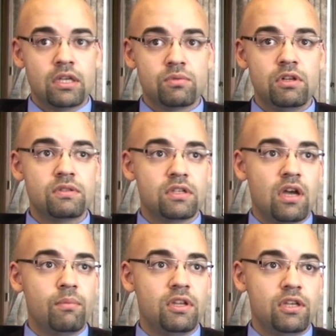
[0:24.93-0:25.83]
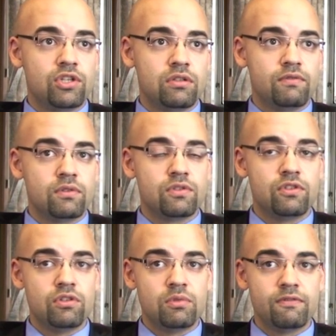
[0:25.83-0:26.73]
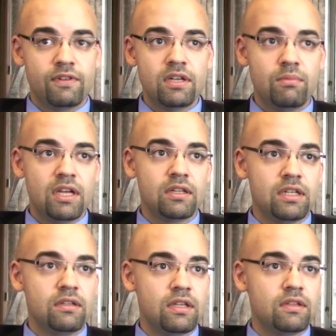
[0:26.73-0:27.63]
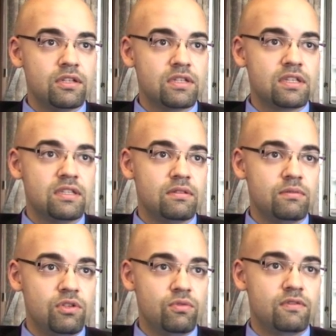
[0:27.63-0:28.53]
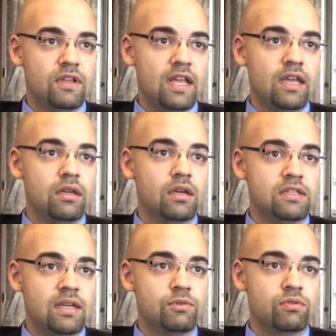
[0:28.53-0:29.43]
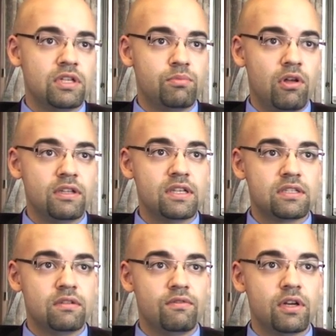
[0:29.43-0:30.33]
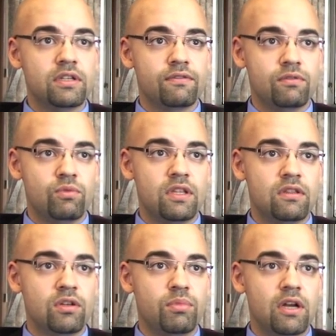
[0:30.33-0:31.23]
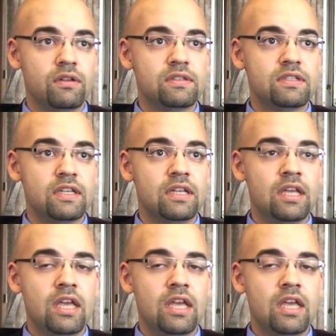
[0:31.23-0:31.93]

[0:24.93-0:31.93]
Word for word: So we know it's a combination of those two, but fundamentally, they, they just can, youth today conceptualize politics in a very different way than their parents did.